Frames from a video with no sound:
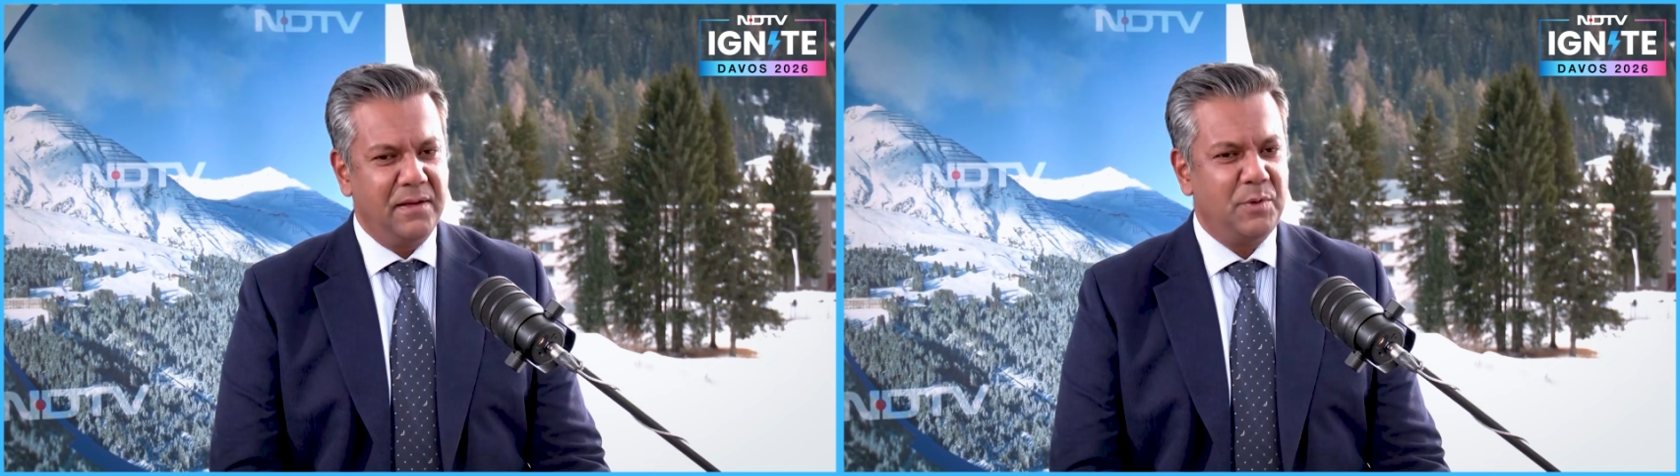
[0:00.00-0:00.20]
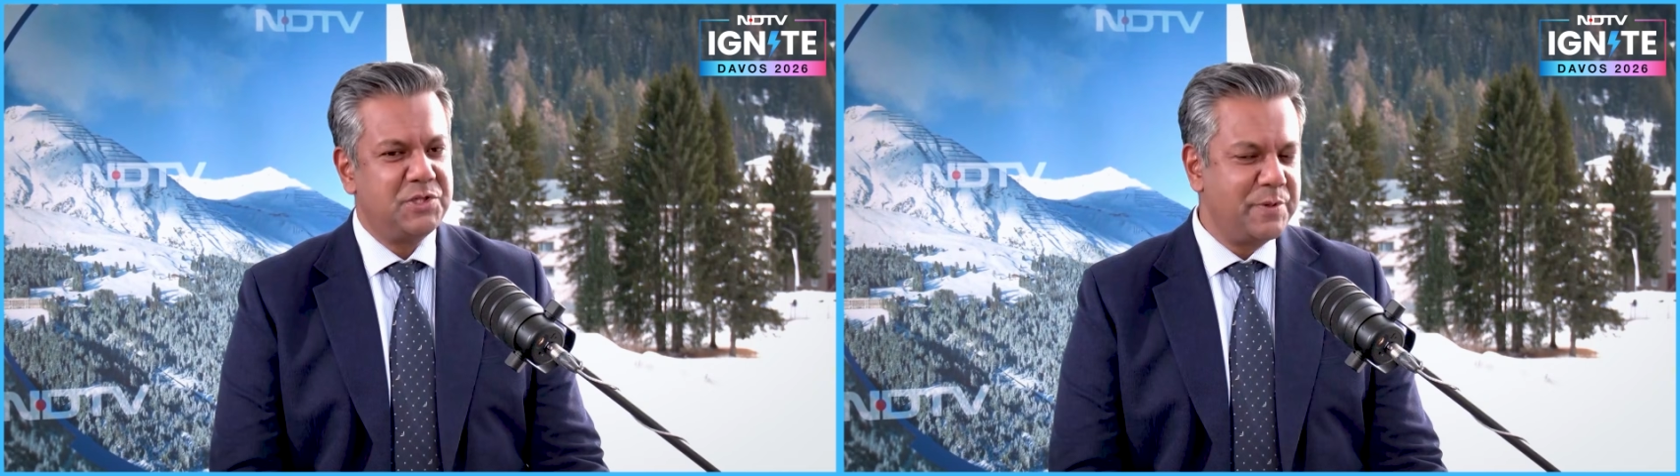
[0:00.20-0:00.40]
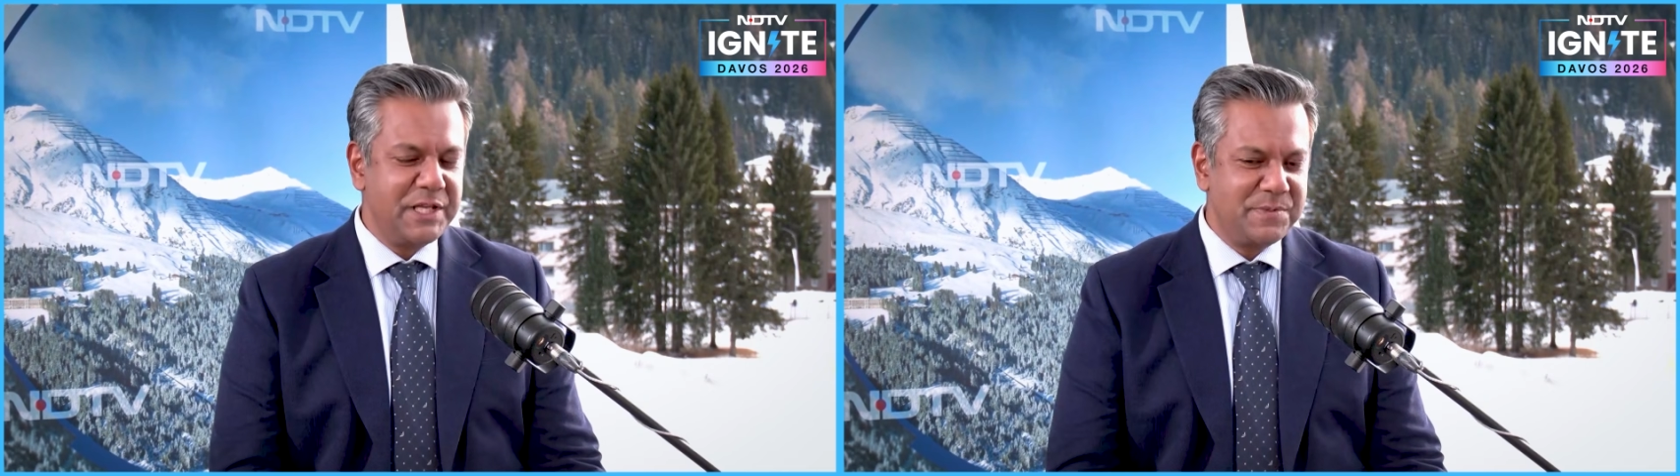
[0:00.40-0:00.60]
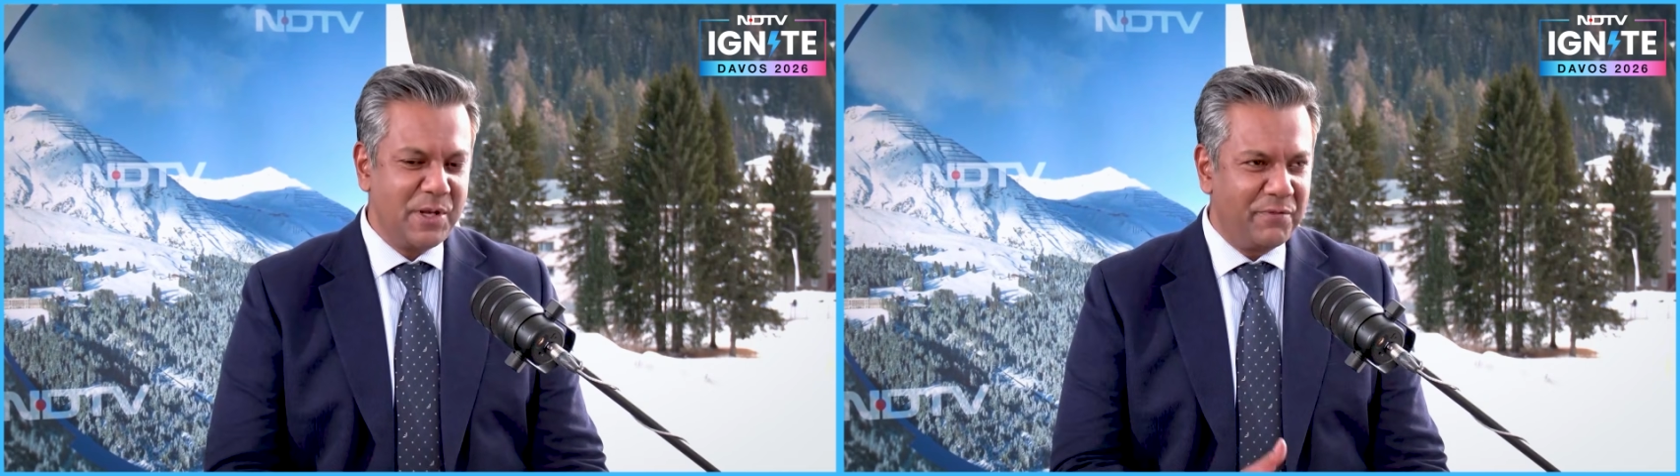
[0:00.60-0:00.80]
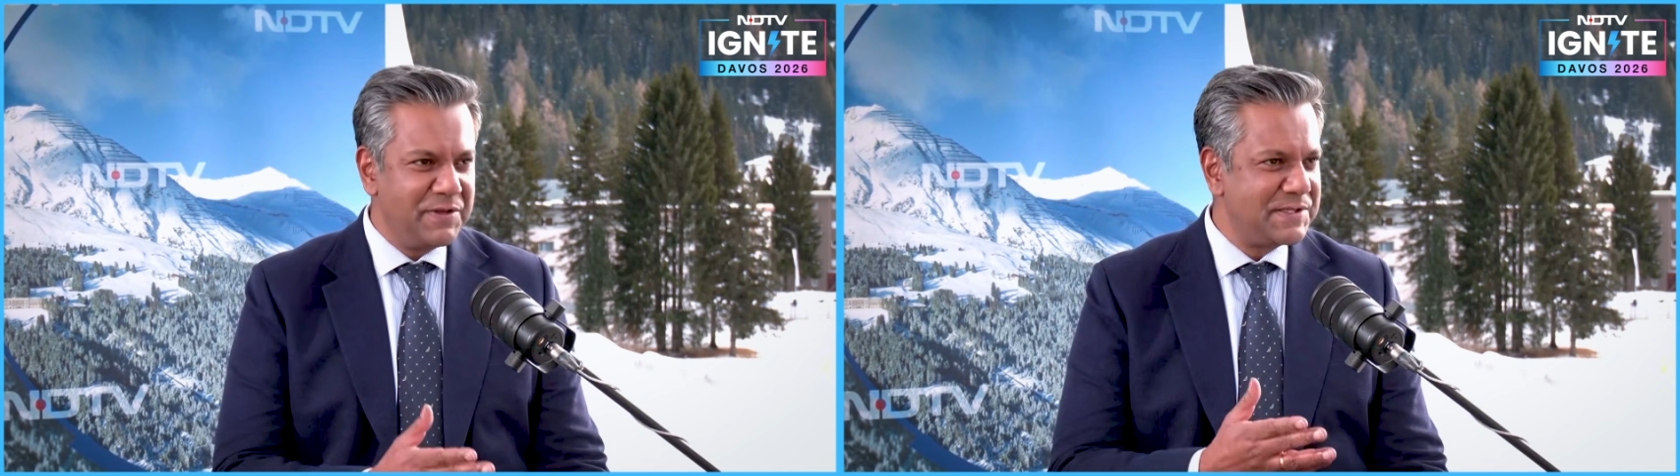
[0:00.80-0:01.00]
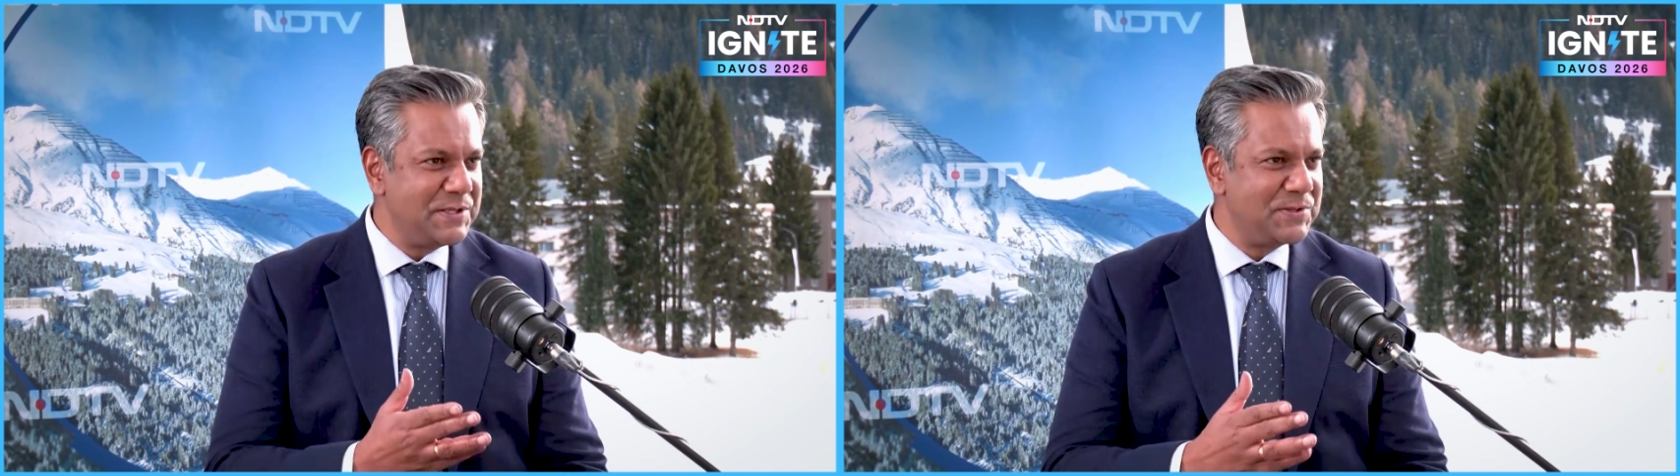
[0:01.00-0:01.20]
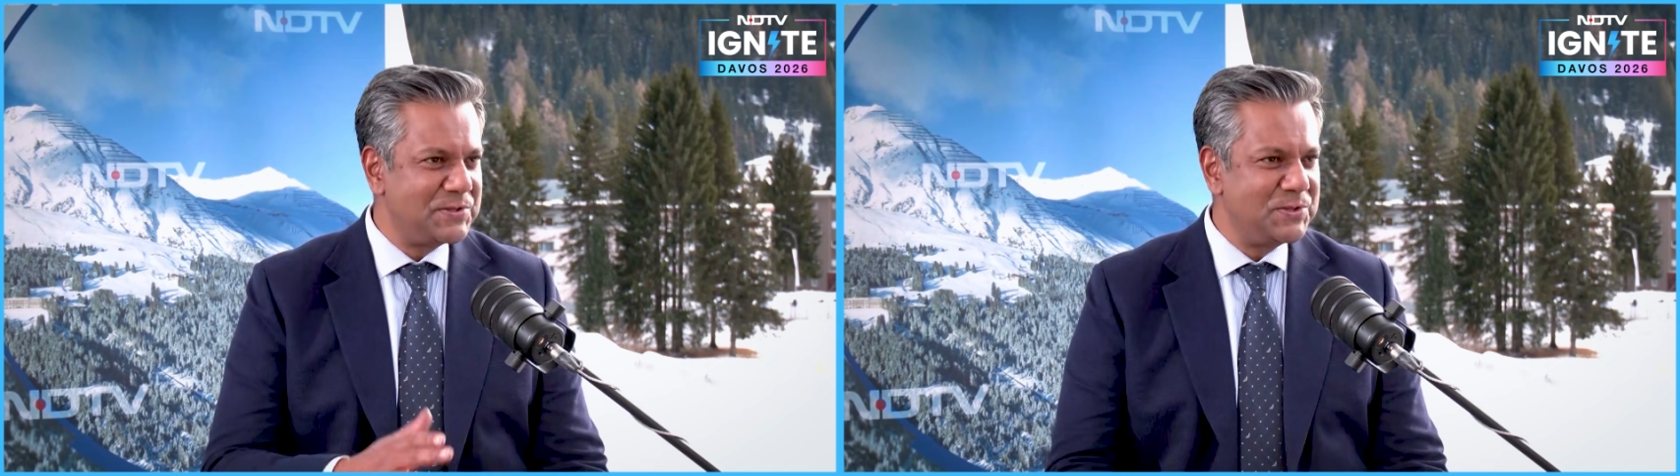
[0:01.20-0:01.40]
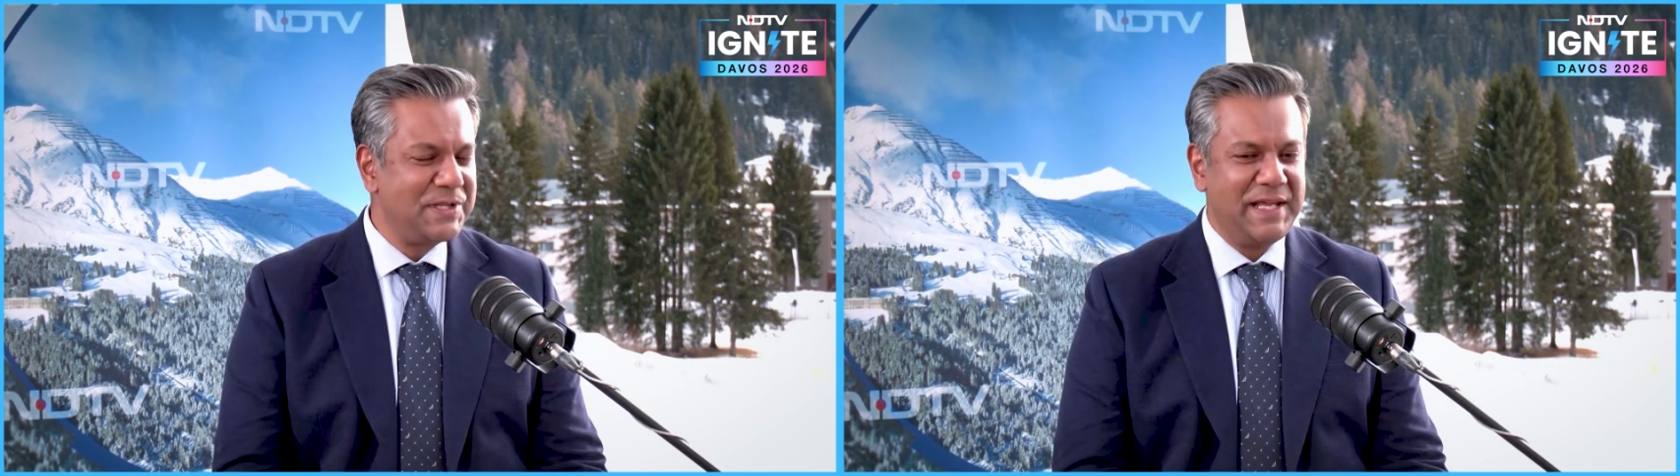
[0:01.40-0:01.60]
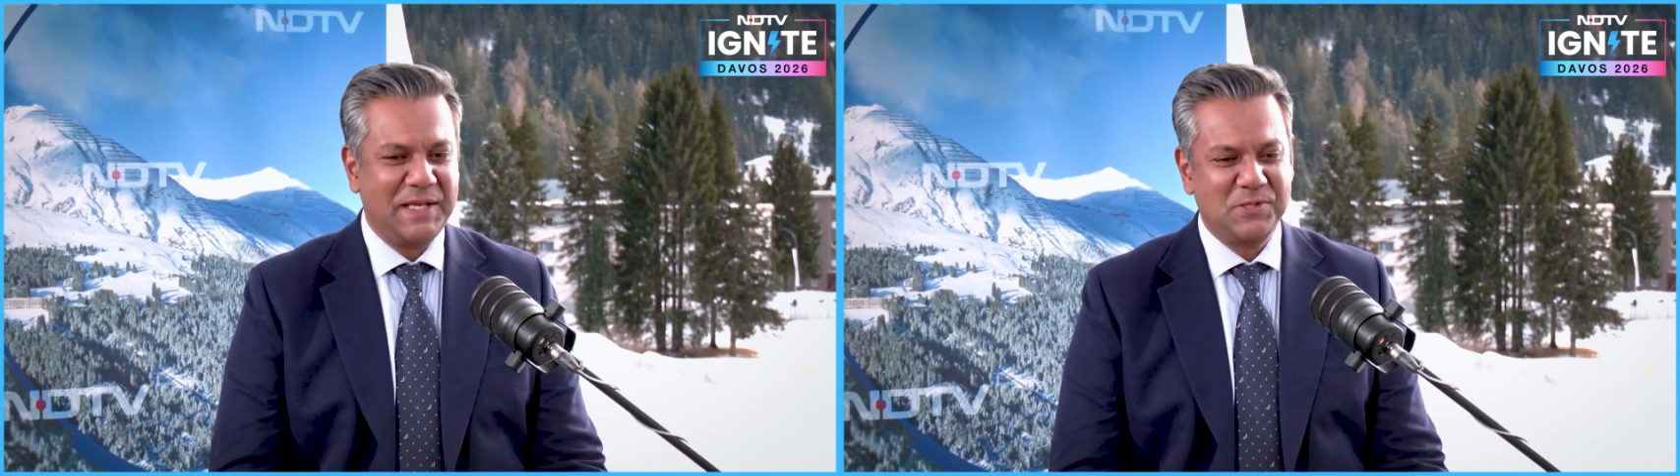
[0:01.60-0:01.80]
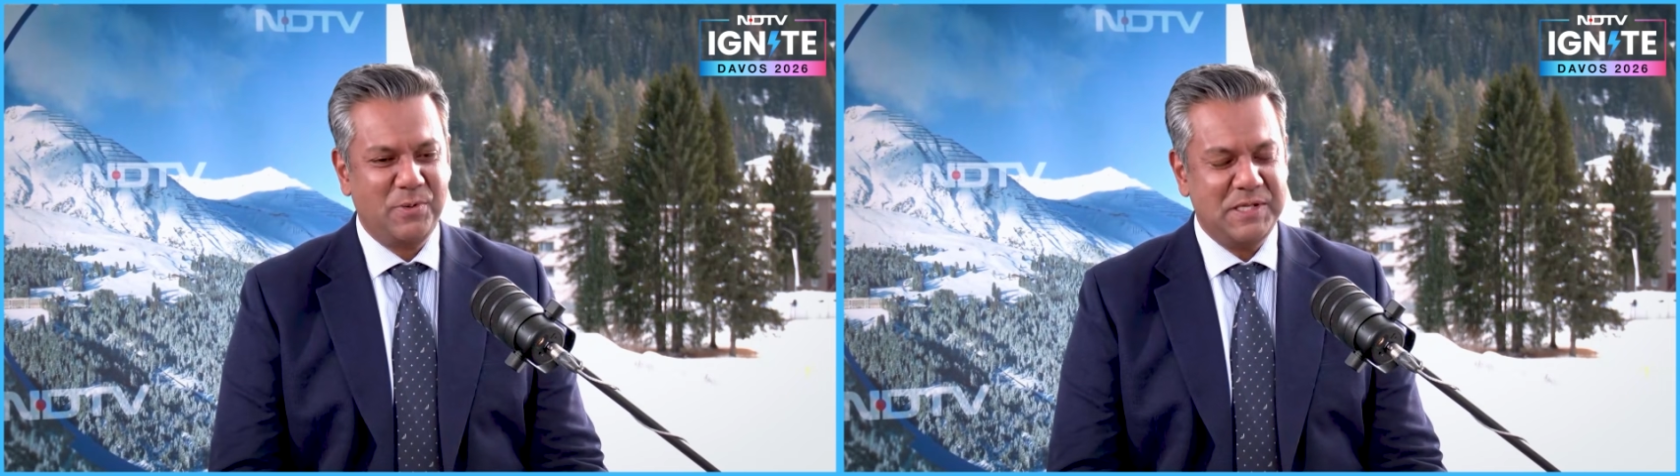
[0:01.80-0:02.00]
Which brings me obviously to, to the
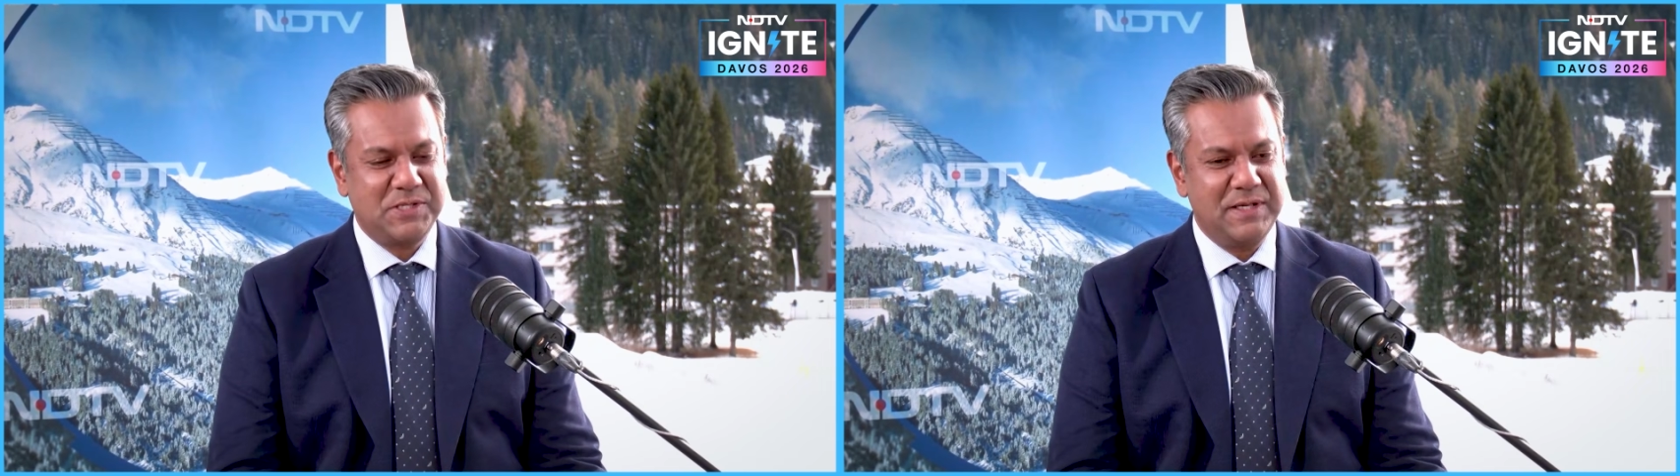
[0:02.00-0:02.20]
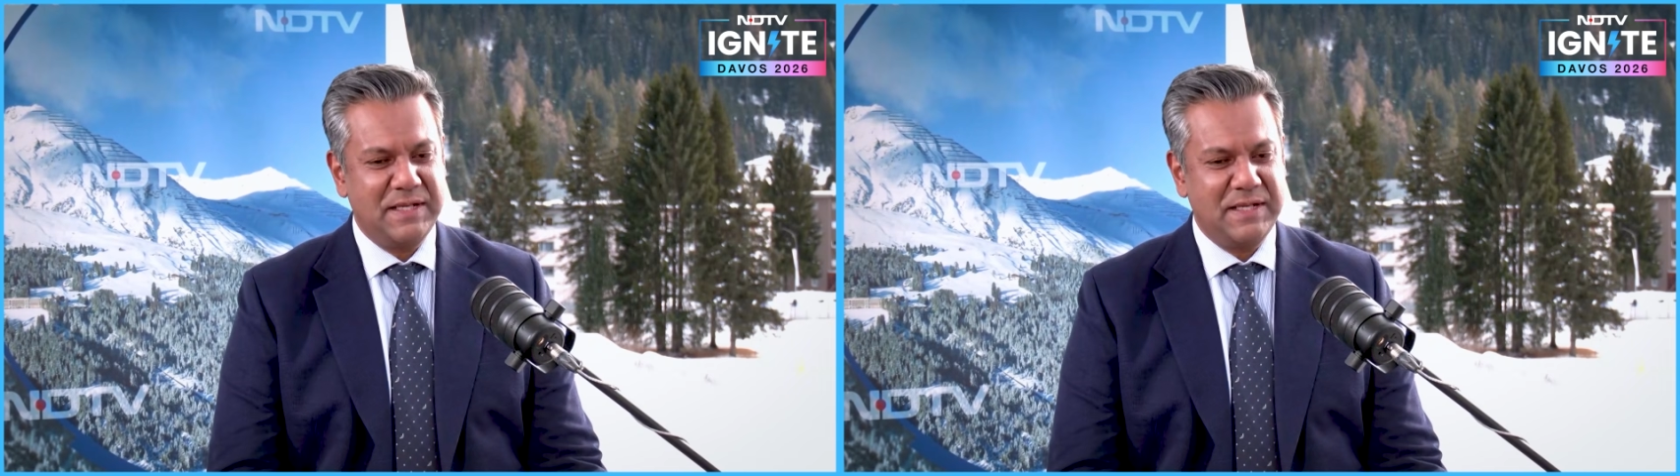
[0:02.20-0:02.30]
next question.